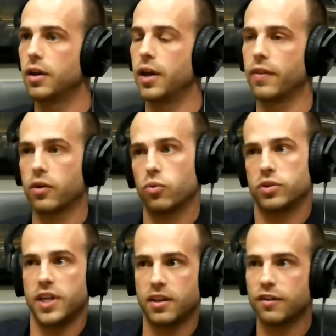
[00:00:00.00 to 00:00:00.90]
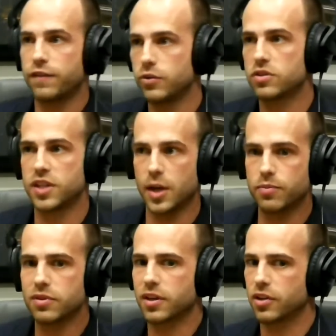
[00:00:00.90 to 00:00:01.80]
and like we're taking a few
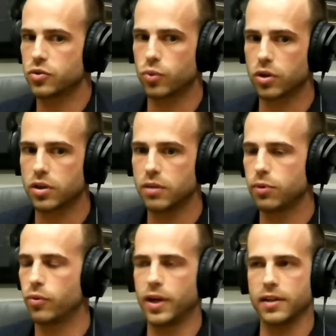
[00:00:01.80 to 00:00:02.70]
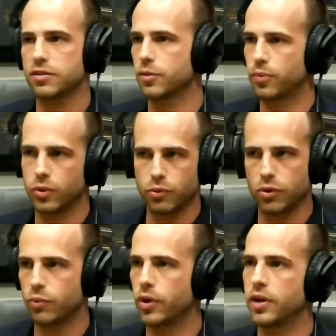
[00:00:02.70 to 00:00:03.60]
steps and like it's working, but we're not to the point where
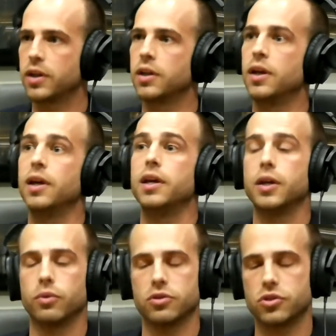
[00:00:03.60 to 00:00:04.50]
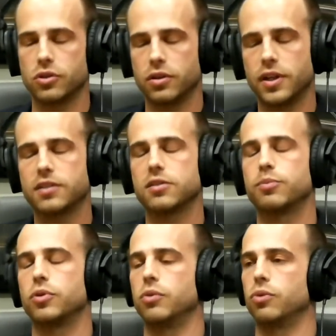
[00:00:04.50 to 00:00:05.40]
we're running, and we're certainly not to the
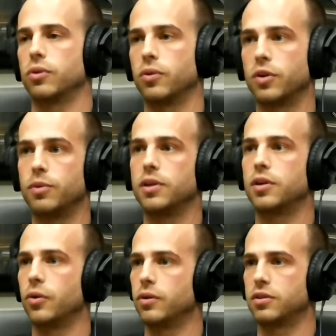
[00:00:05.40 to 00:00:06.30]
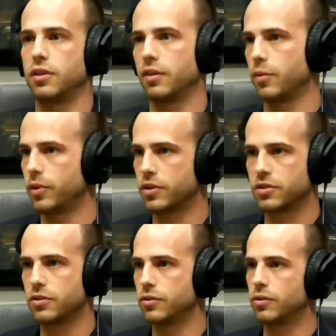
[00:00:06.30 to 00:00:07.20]
point where we're going to be going to the Olympics
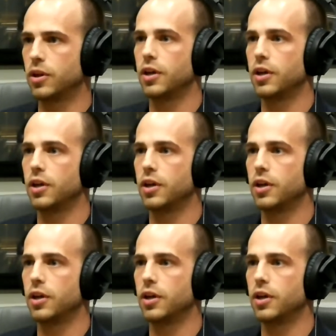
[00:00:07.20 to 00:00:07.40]
to,